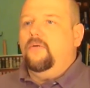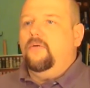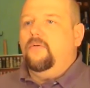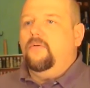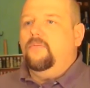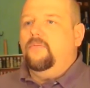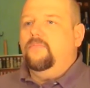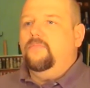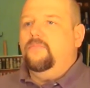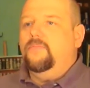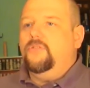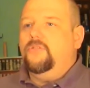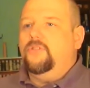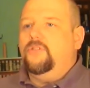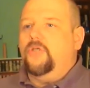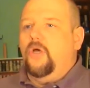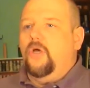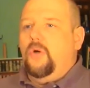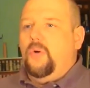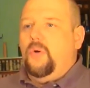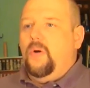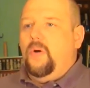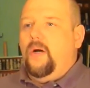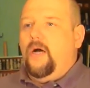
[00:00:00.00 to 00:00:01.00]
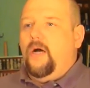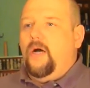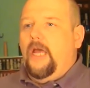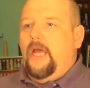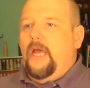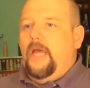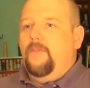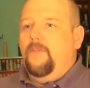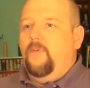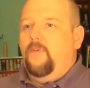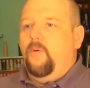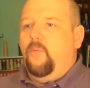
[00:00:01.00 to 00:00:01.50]
So I
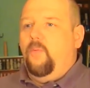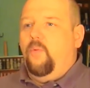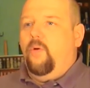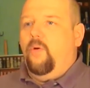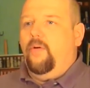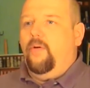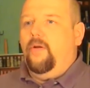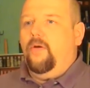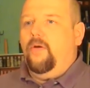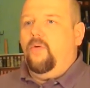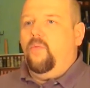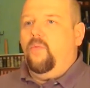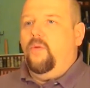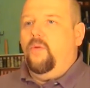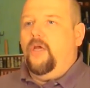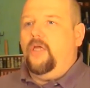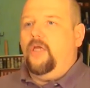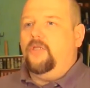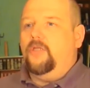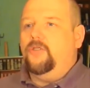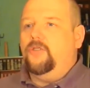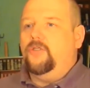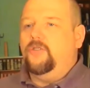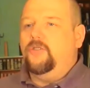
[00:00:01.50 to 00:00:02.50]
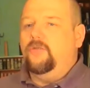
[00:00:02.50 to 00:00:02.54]
am a warrior witch.